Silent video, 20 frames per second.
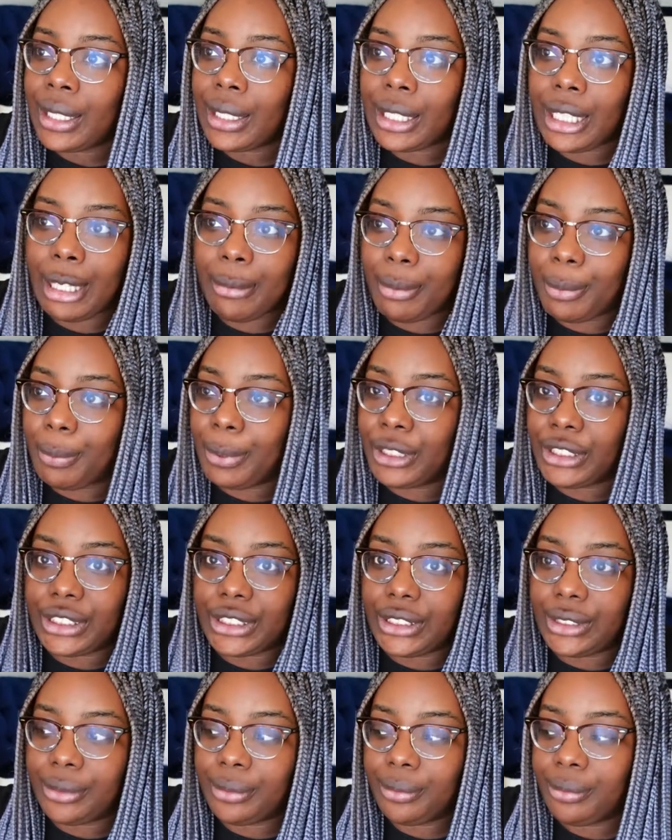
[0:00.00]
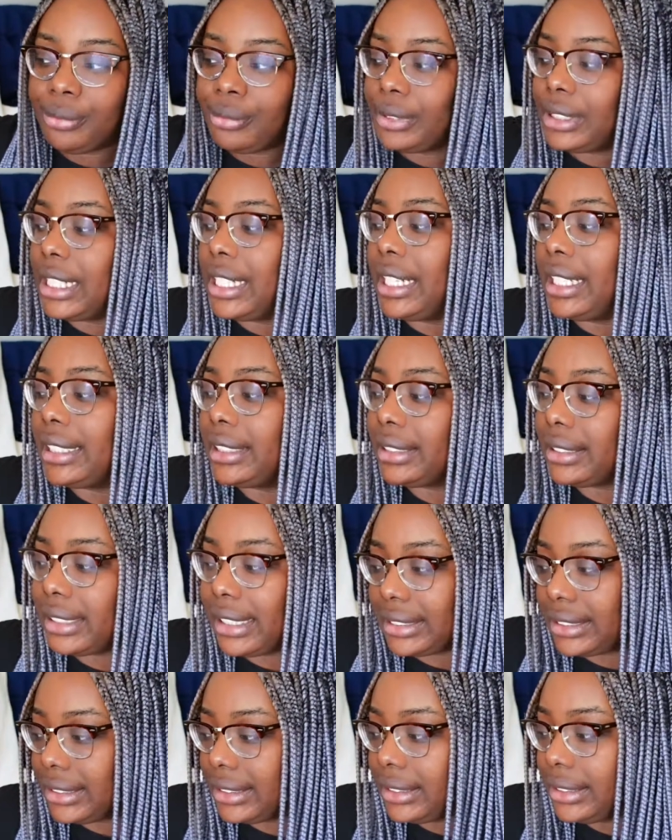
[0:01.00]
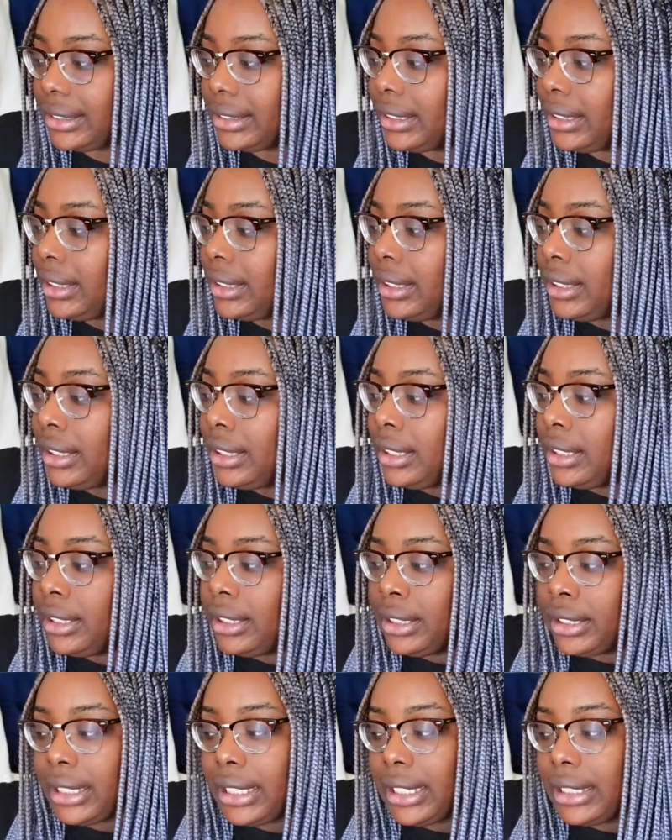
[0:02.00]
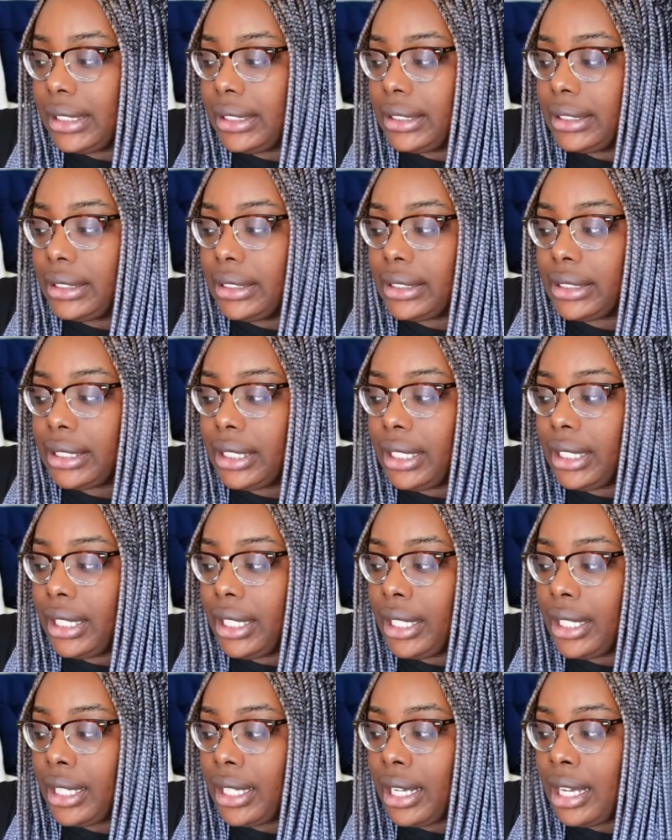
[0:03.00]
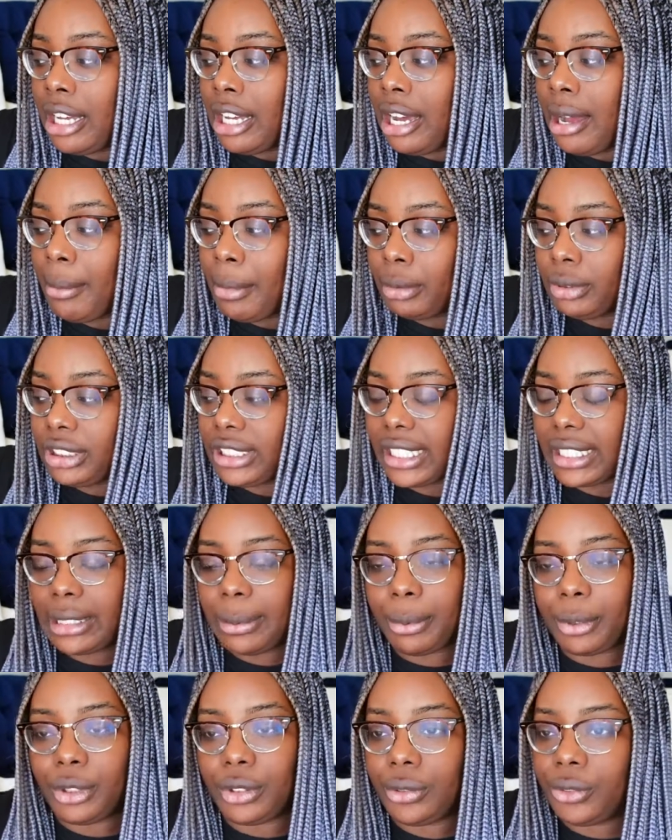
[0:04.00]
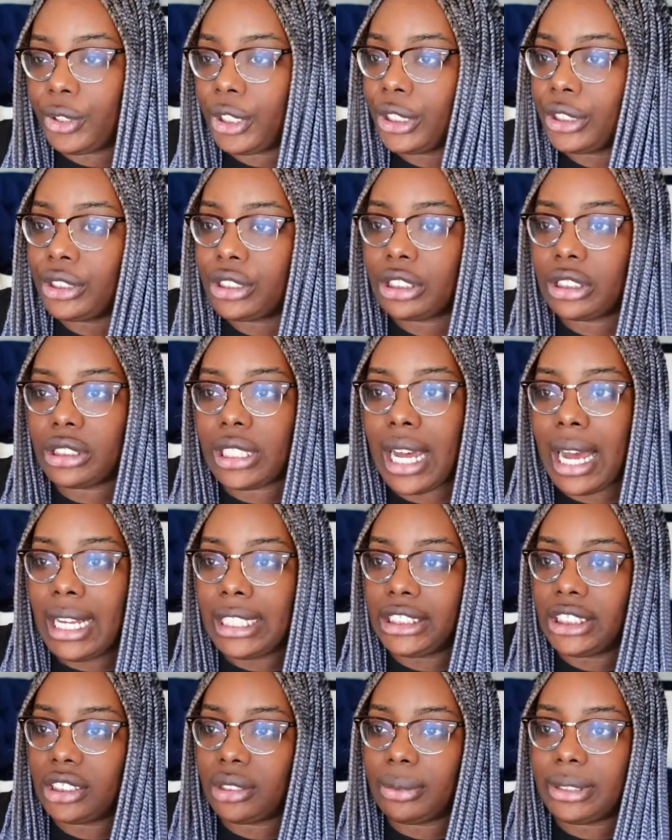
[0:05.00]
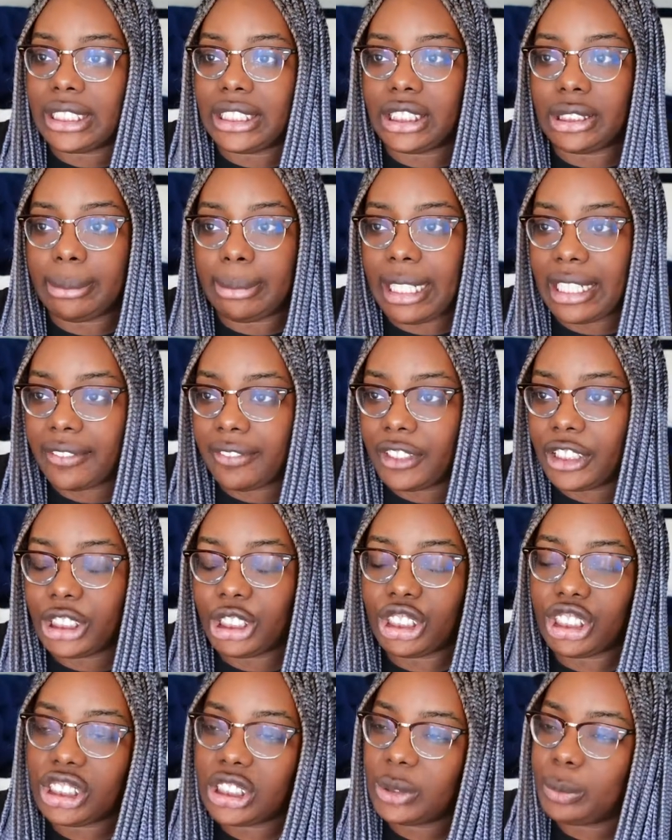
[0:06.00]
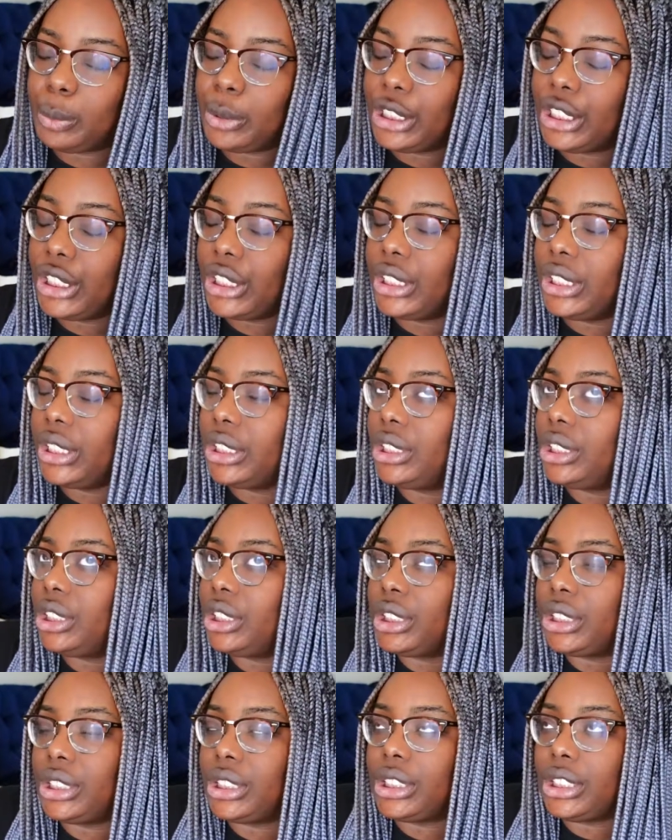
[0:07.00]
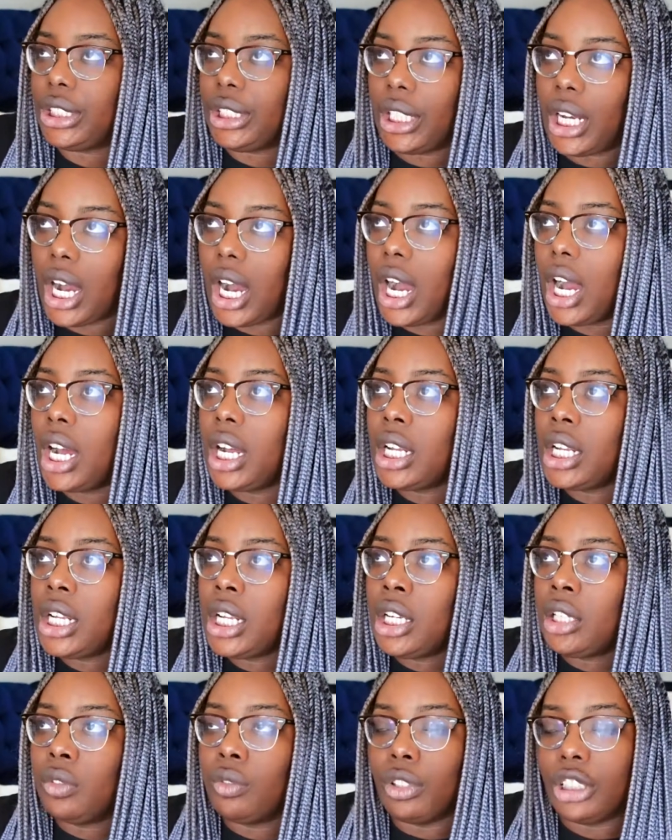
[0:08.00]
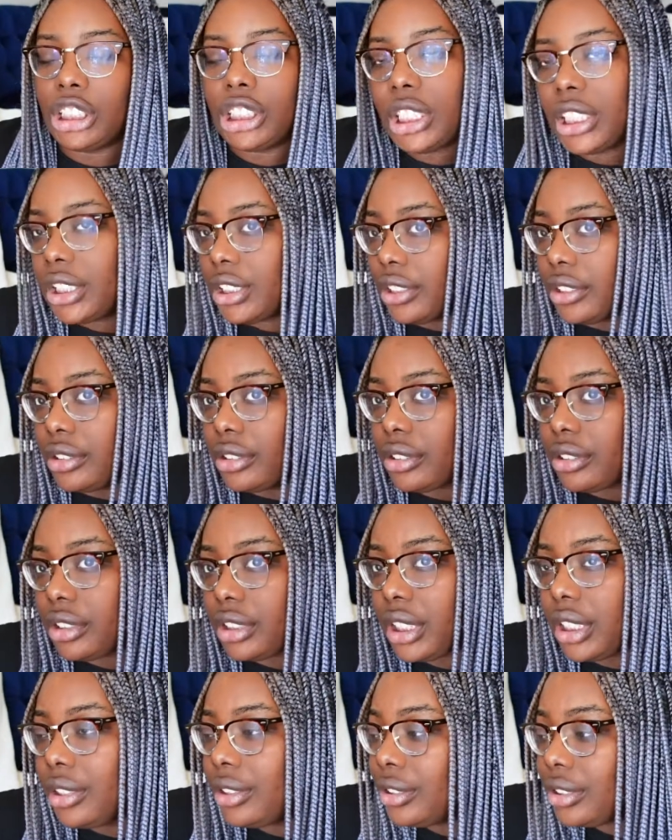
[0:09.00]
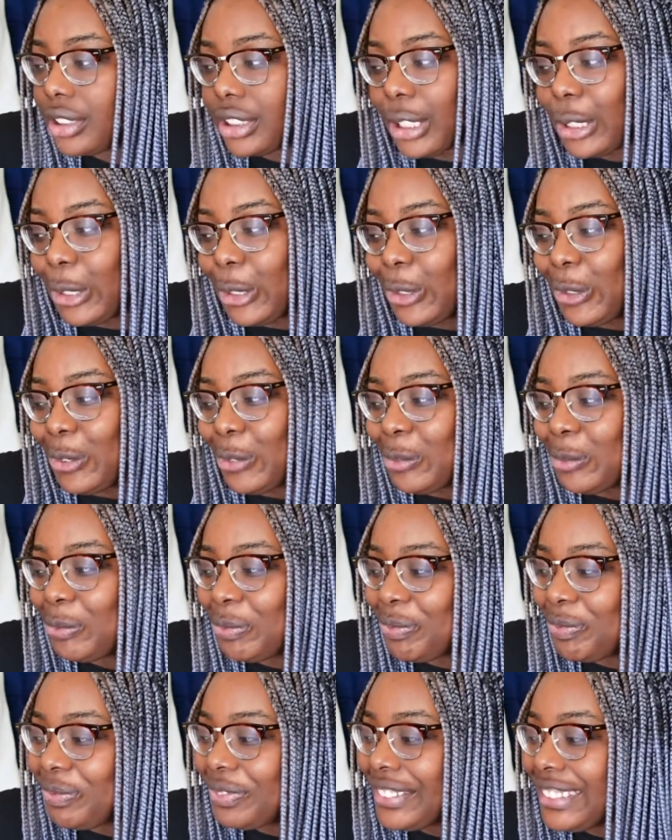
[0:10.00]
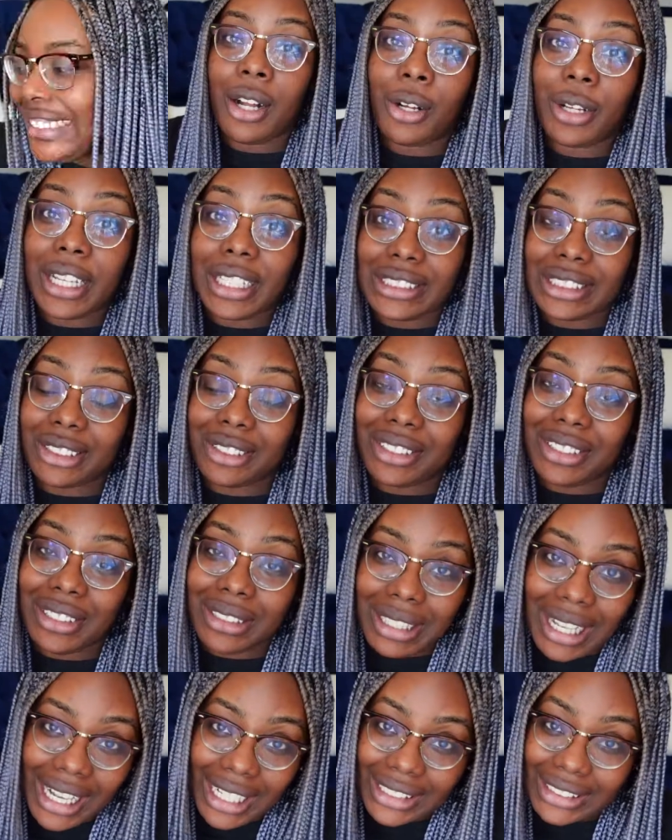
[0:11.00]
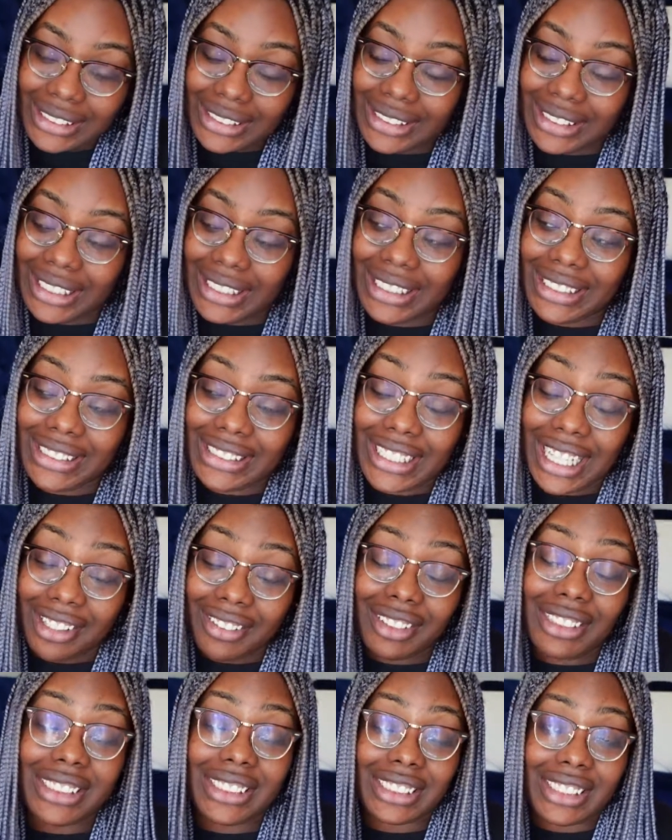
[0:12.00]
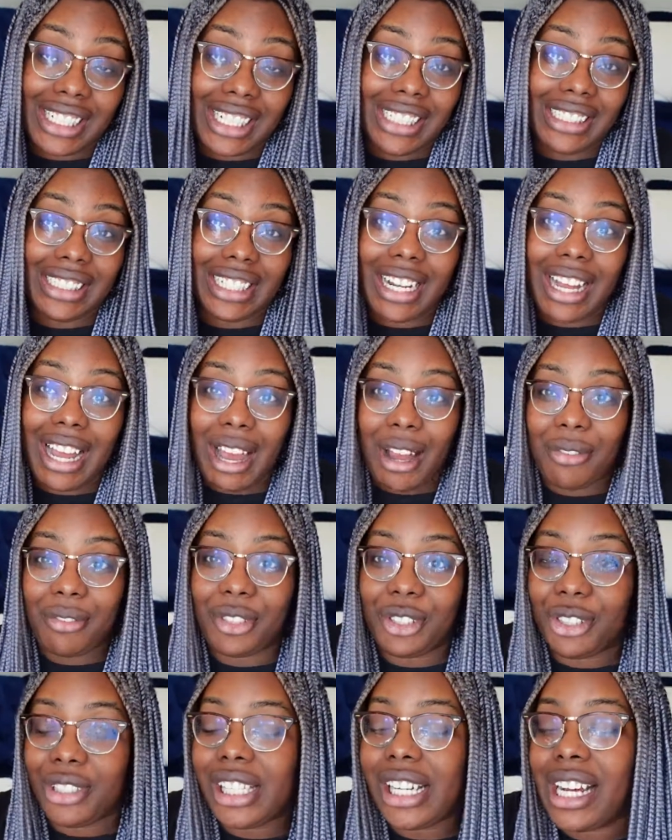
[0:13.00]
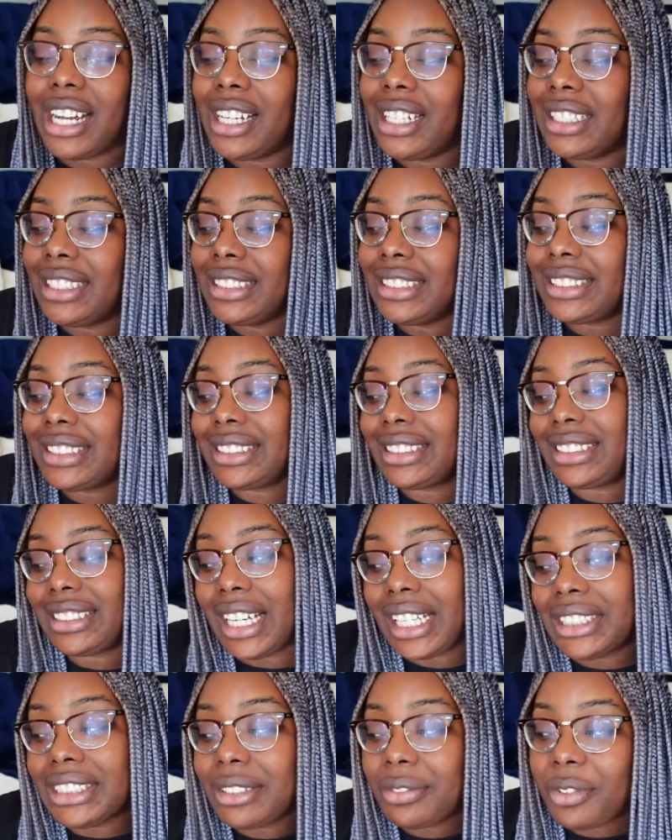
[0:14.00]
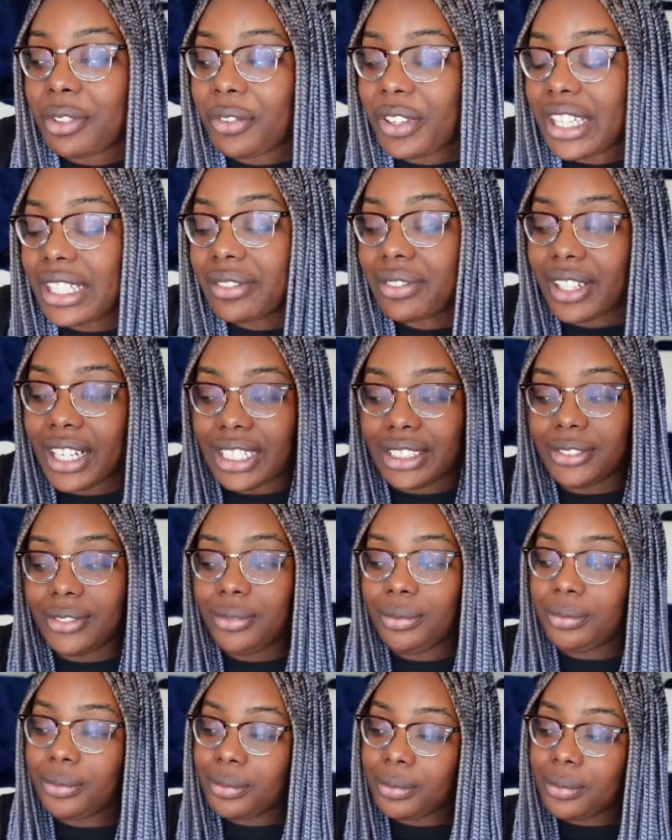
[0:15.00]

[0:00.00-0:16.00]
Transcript: keep it pushing. Like, that's it. Because I'm always checking up on you first. I just always got your back first, but it's just not returned. So, okay, so the last and the tenth sign that I have for you guys, signs of a fake friend,